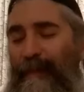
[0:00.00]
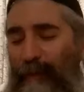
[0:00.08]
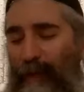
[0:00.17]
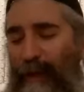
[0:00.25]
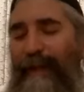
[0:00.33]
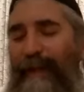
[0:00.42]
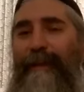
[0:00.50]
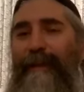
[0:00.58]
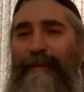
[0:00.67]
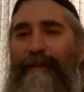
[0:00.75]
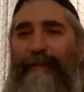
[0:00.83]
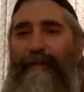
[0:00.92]
We're getting
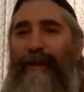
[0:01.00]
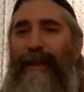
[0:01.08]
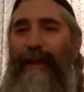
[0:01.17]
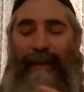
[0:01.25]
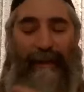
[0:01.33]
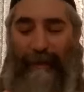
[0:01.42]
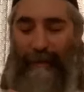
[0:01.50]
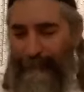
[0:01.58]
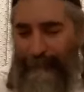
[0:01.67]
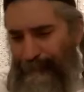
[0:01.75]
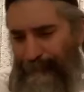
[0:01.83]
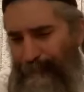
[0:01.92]
there. We're getting there.
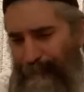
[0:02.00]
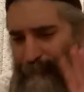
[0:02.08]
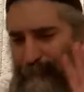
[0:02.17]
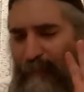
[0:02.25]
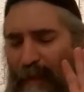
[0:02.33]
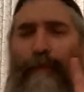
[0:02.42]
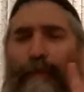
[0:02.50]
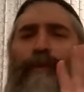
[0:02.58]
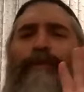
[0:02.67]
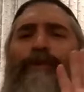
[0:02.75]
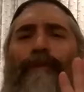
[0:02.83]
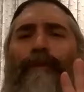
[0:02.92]

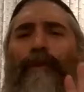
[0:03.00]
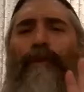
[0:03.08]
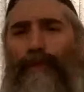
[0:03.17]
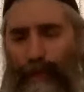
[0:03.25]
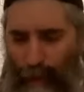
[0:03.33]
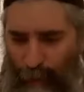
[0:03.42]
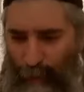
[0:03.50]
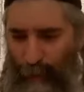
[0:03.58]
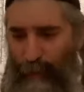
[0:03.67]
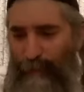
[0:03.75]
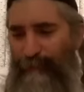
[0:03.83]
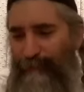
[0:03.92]
First of all, just so you
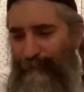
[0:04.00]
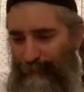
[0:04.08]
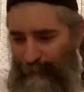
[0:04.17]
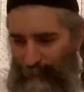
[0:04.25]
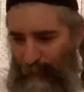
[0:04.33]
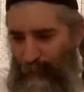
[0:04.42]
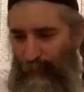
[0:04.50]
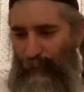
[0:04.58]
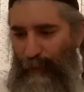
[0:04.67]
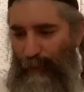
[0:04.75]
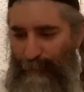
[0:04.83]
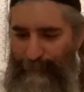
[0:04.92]
know, just so
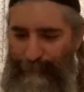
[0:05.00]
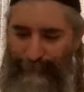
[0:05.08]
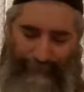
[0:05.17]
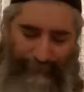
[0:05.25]
you know,